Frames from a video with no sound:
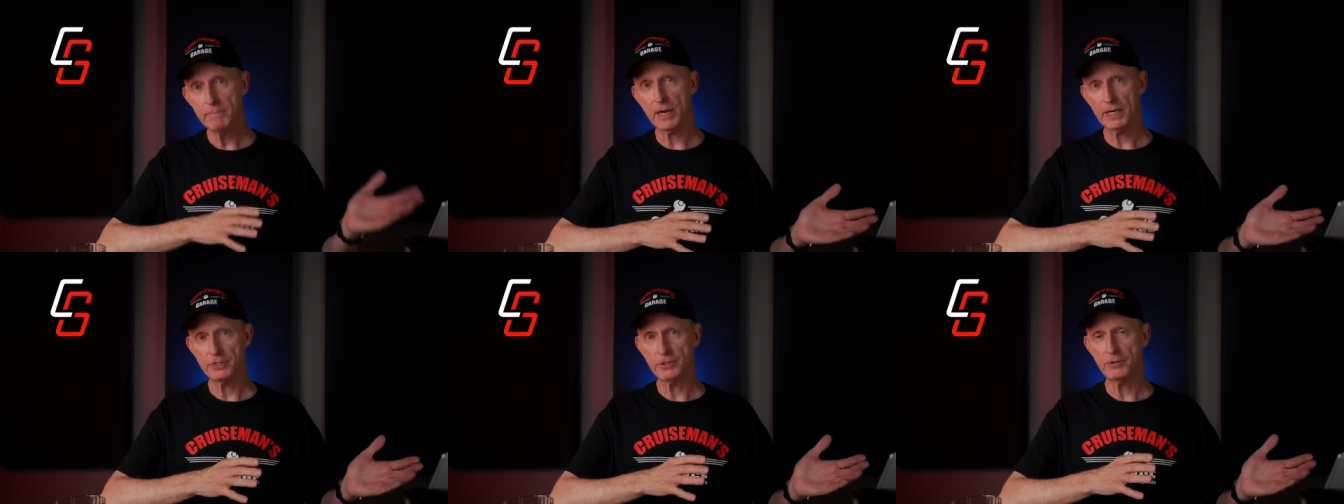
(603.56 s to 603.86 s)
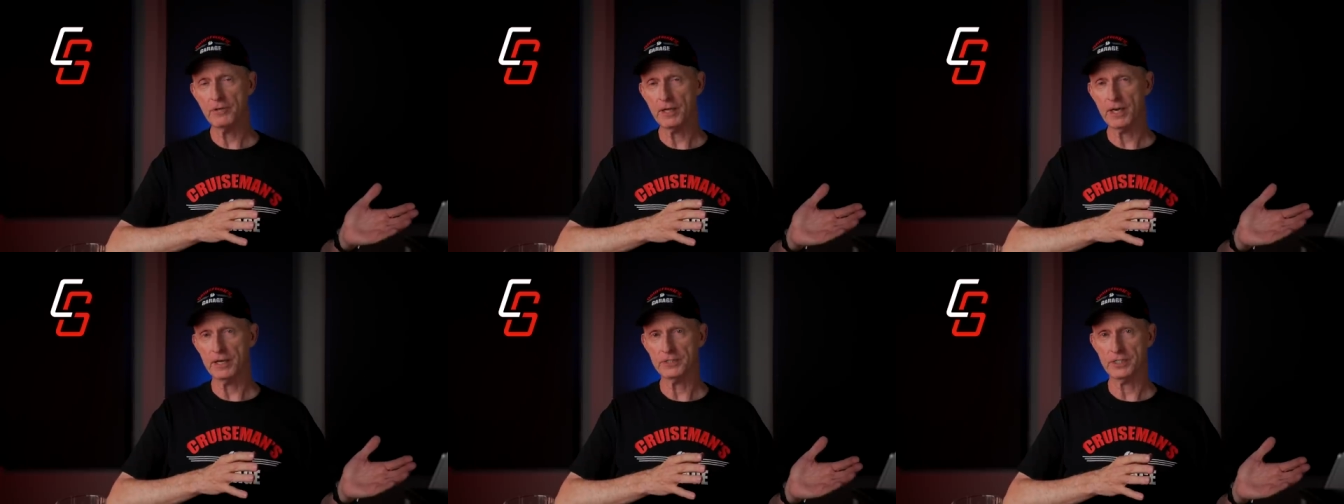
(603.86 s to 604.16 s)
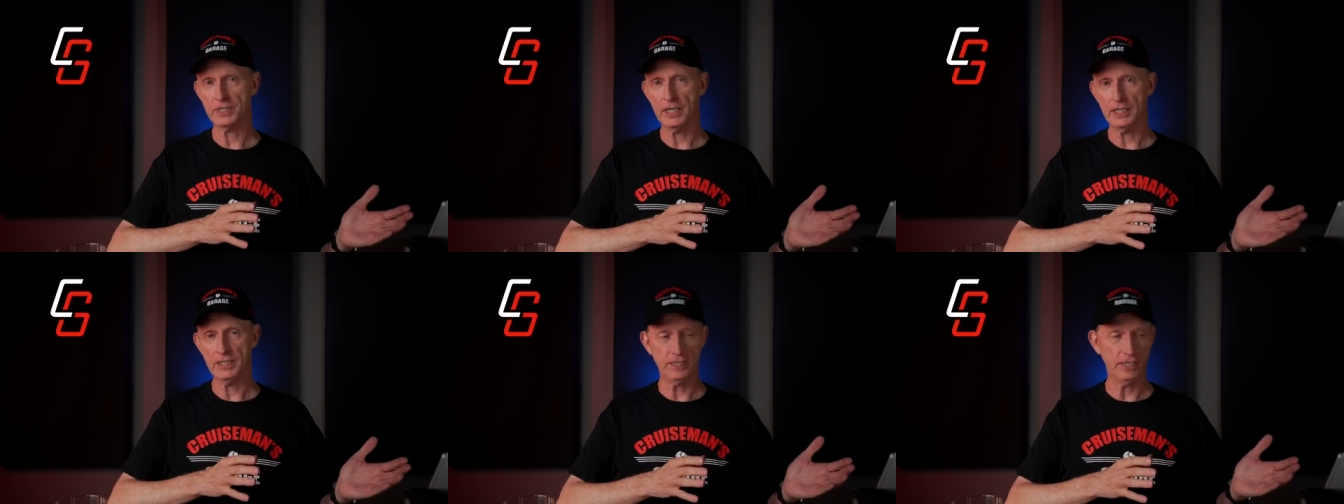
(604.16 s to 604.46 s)
my
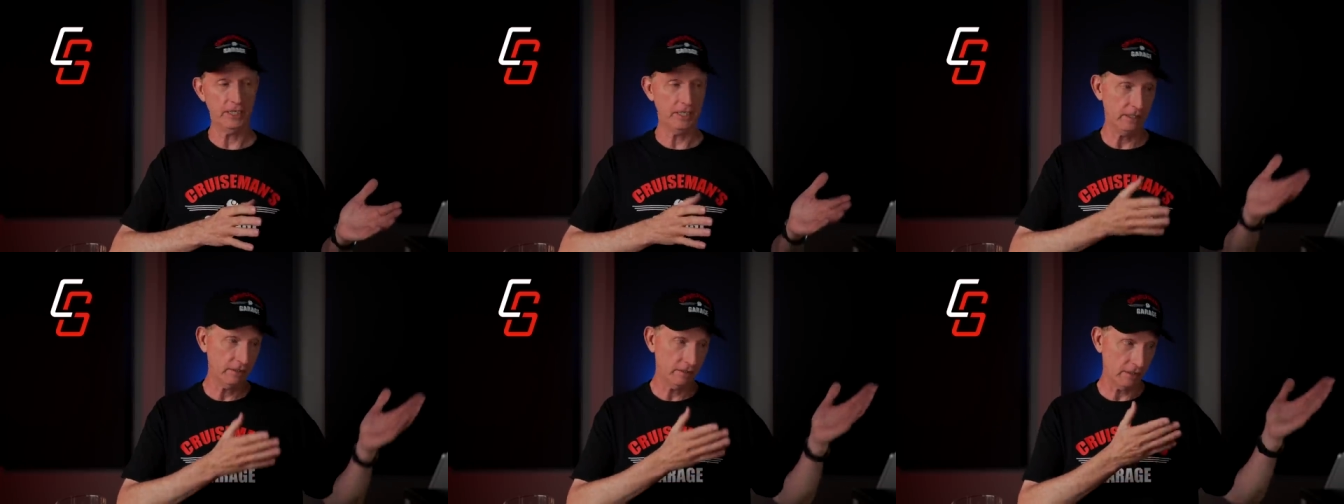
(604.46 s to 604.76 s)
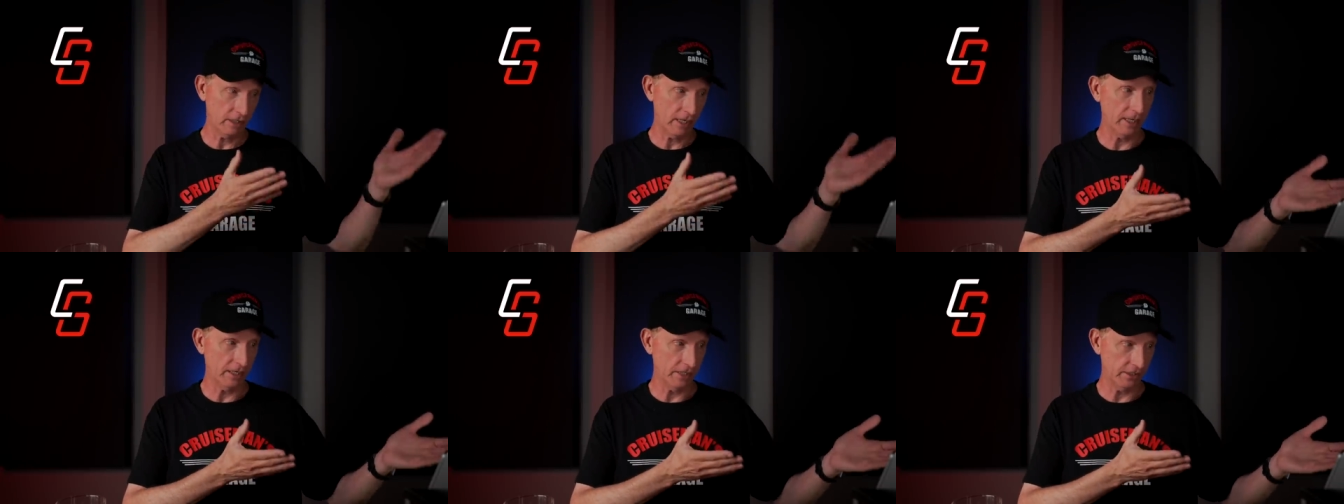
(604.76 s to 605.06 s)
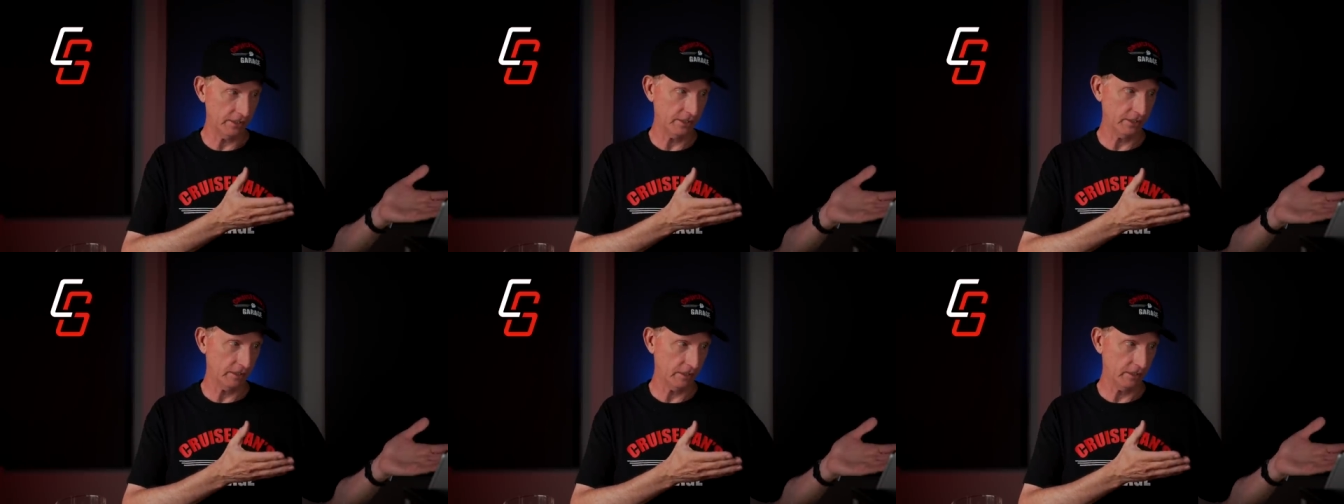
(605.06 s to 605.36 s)
2018
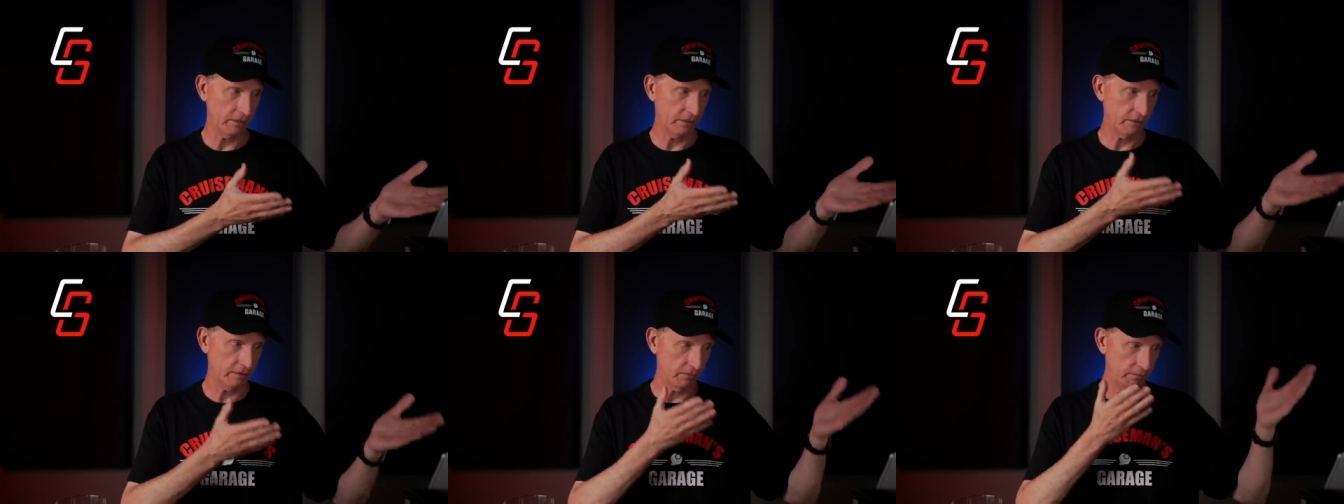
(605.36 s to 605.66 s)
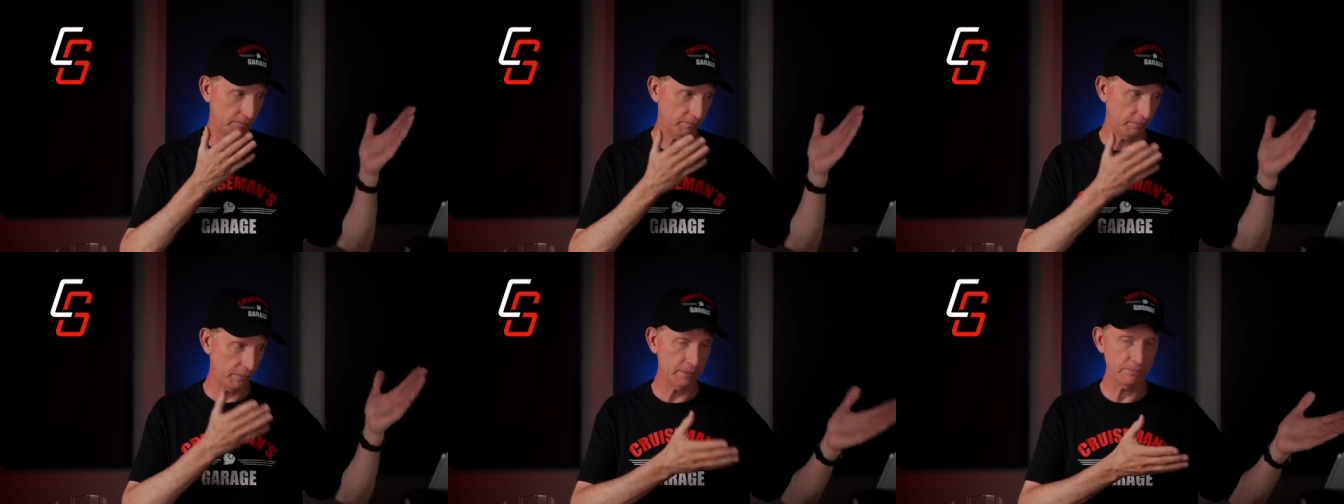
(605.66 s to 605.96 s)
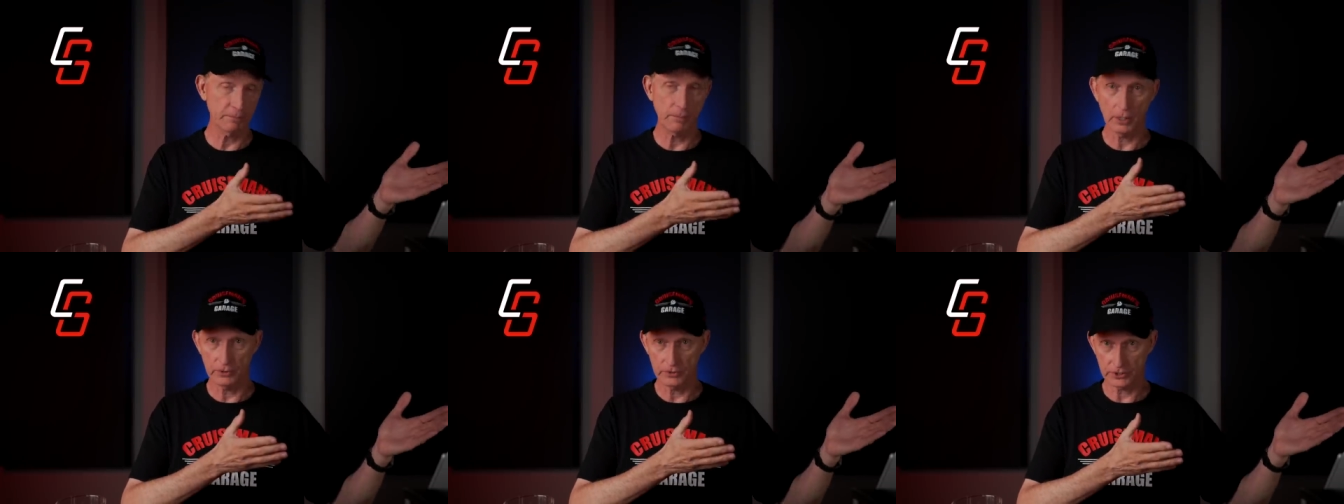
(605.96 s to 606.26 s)
as
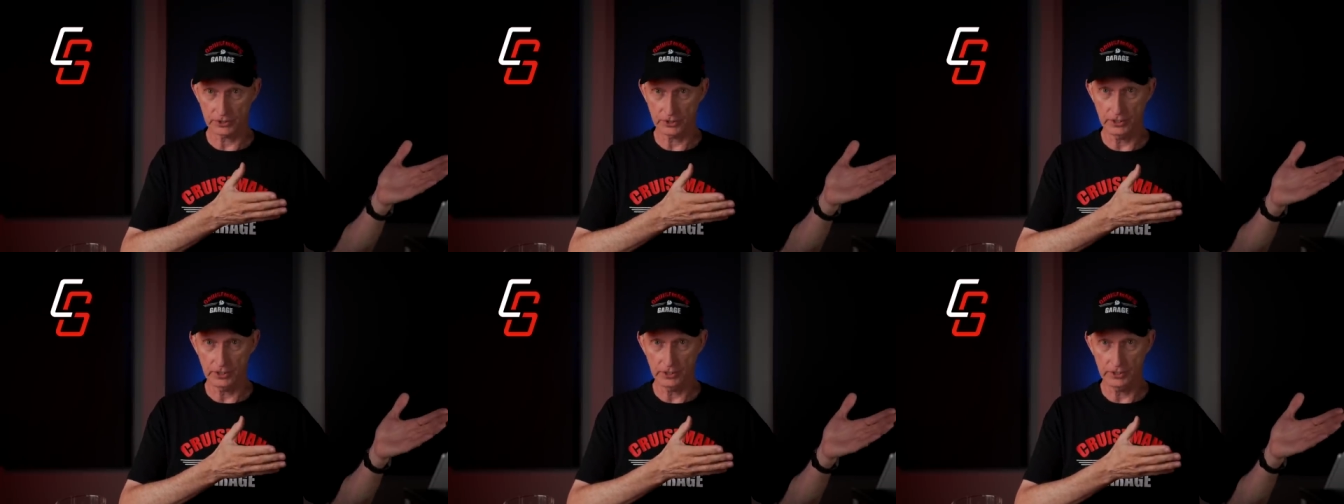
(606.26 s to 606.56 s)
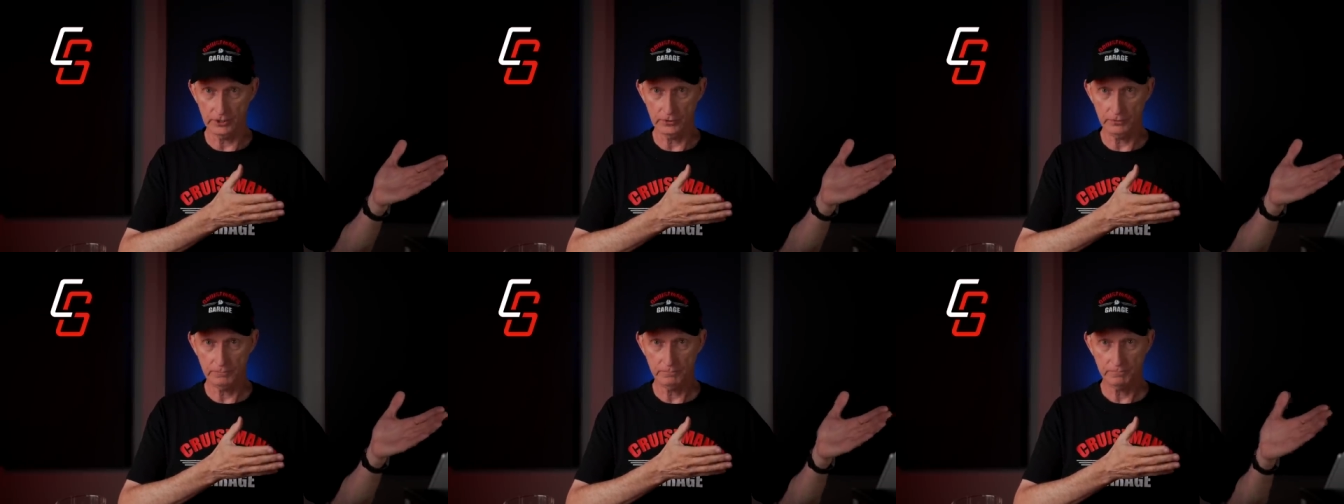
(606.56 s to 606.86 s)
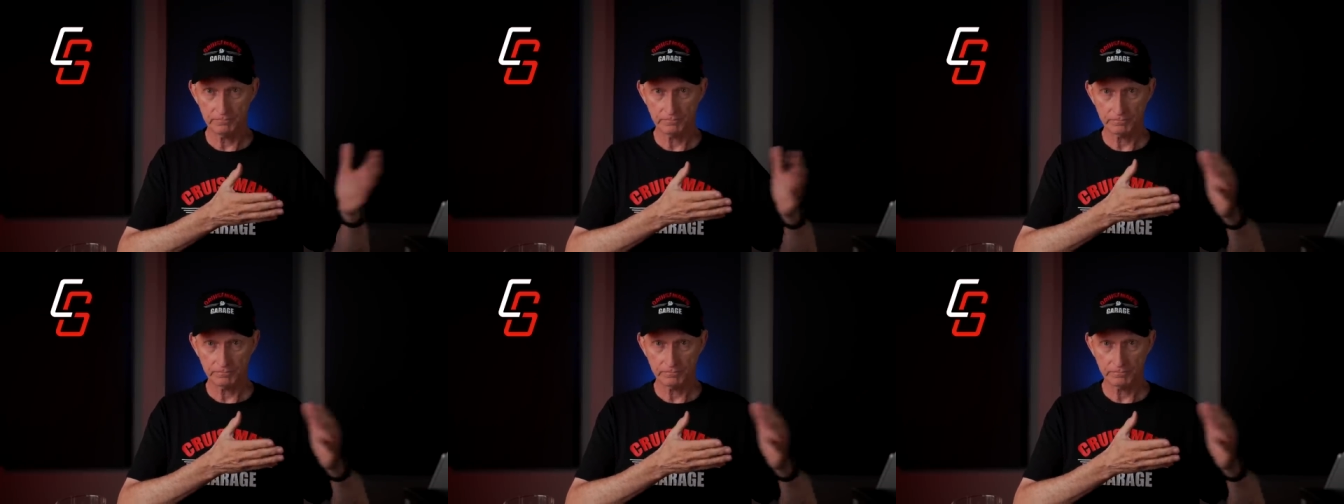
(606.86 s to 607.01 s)
pinball is going to do,